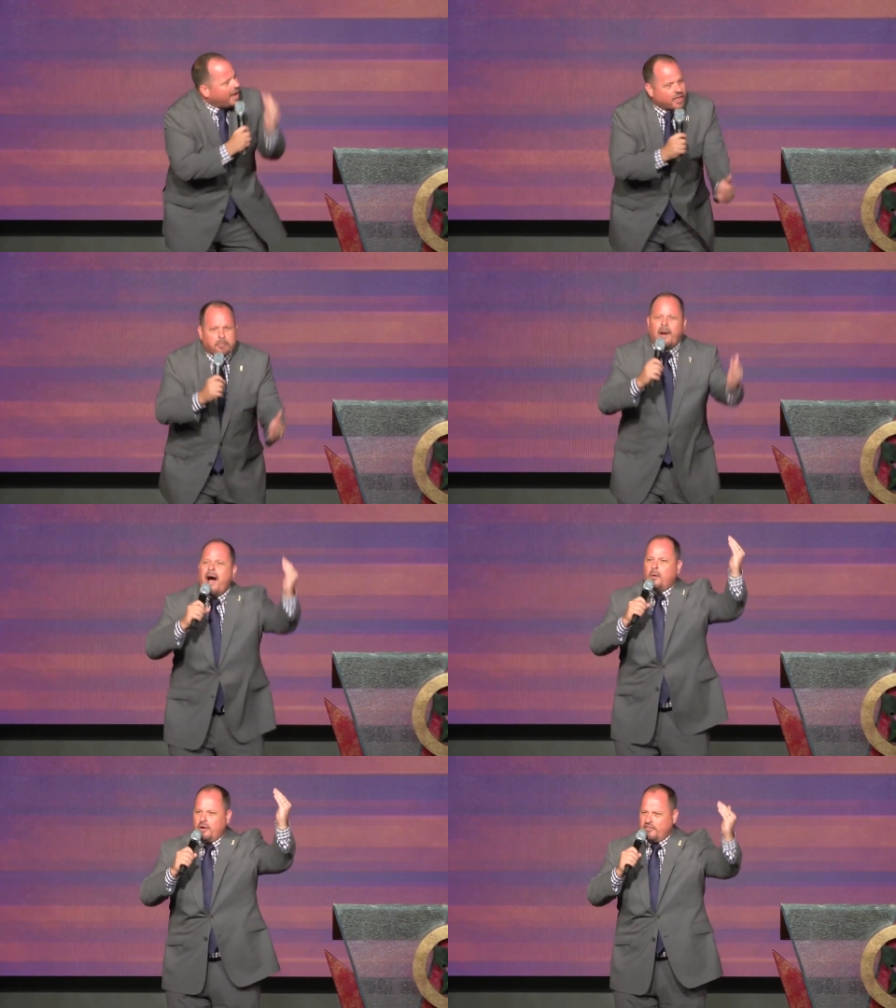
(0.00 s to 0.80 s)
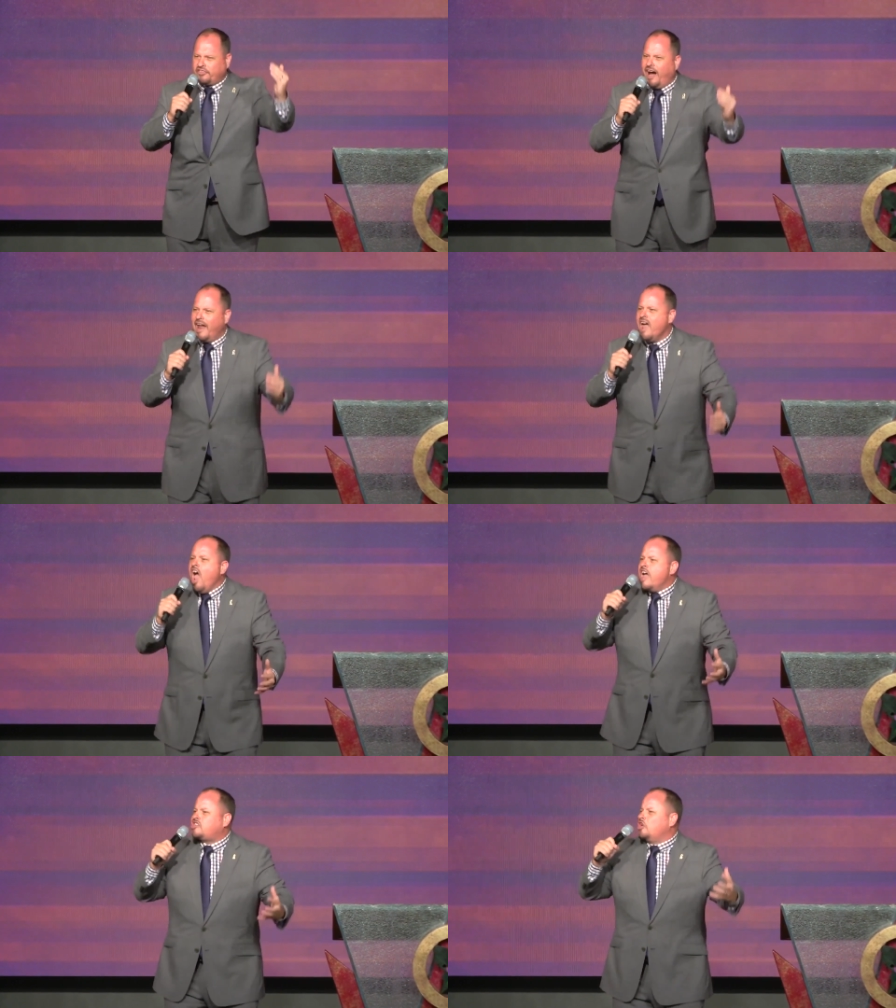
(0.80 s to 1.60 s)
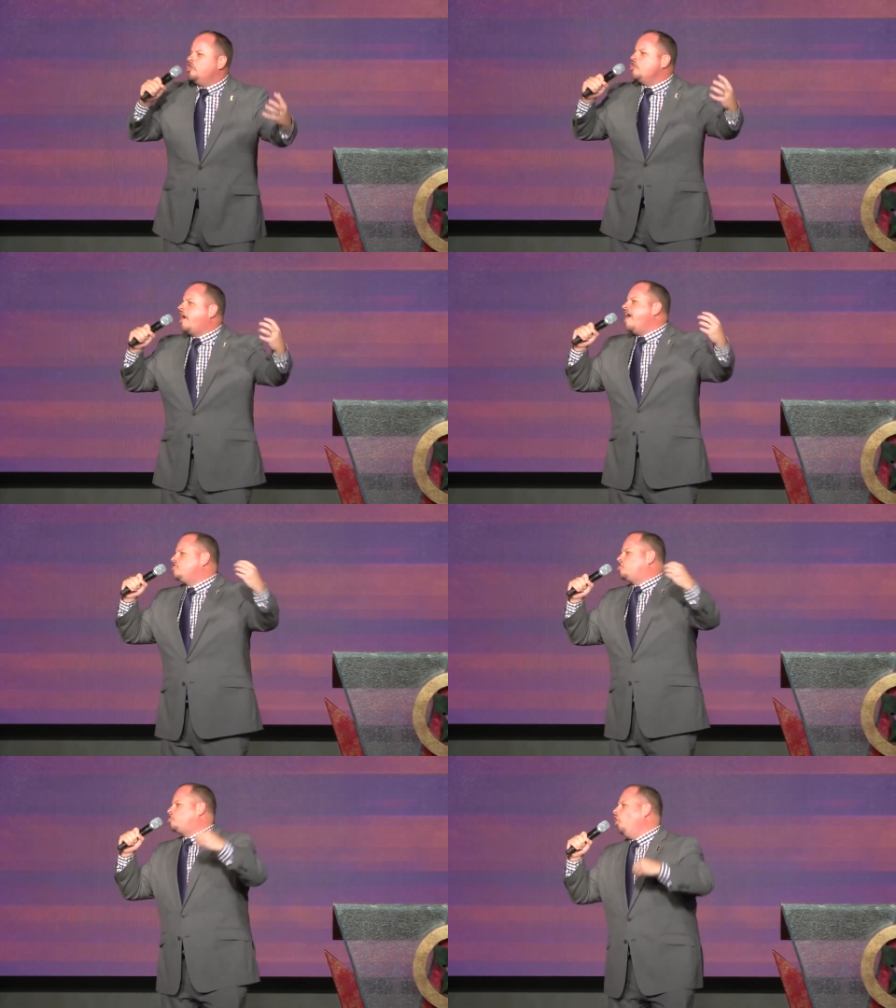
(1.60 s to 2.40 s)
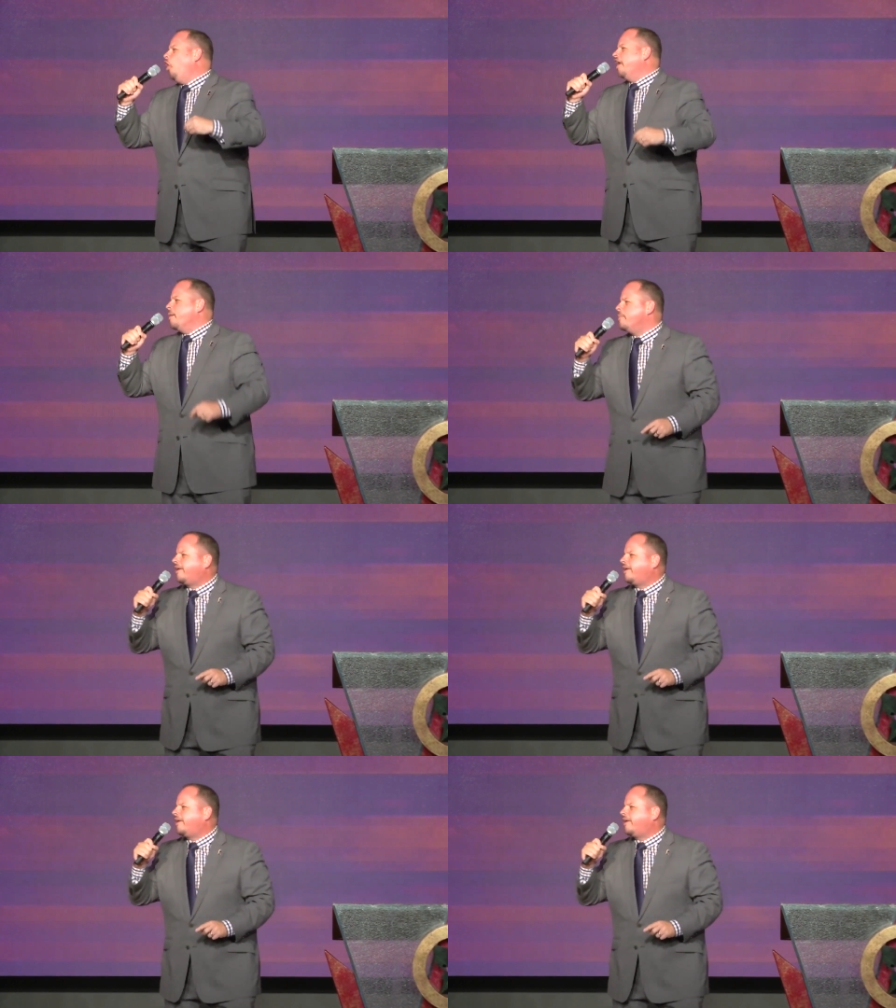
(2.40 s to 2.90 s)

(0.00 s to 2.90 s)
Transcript: by the power of God. And so you got joy. And